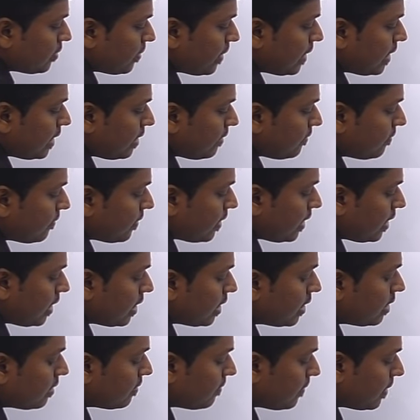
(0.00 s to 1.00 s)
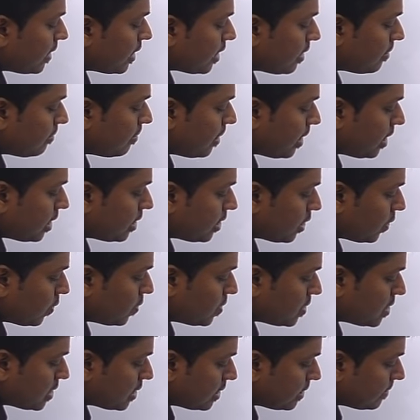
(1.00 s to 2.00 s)
25 divided by
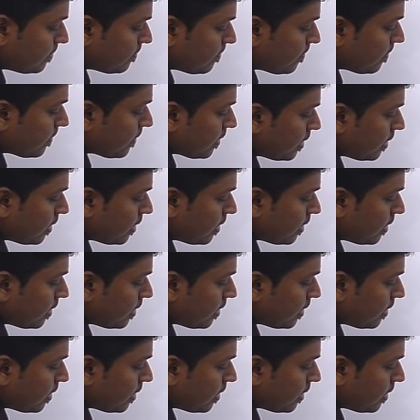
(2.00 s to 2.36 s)
1000